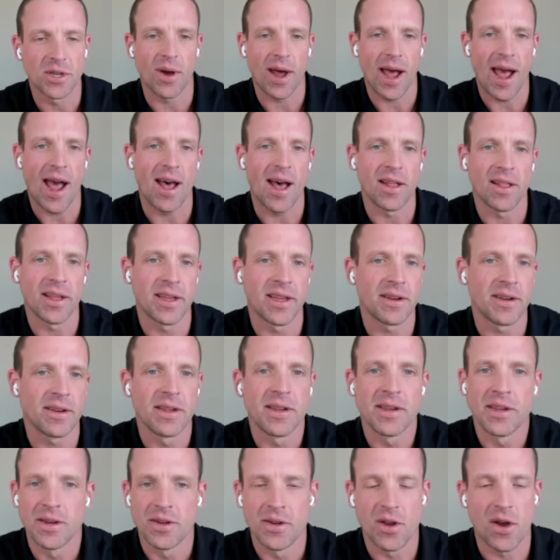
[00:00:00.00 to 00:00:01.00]
Allen
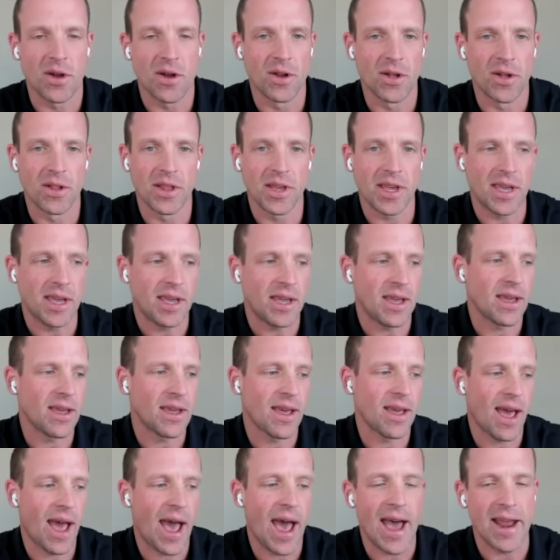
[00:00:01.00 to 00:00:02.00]
not only
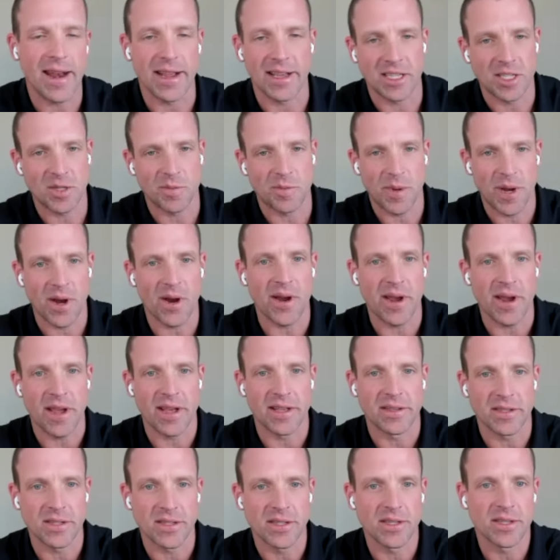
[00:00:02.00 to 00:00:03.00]
had
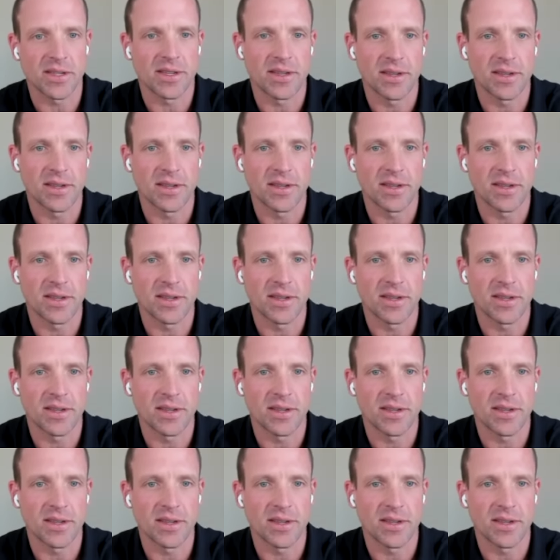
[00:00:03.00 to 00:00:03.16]
experience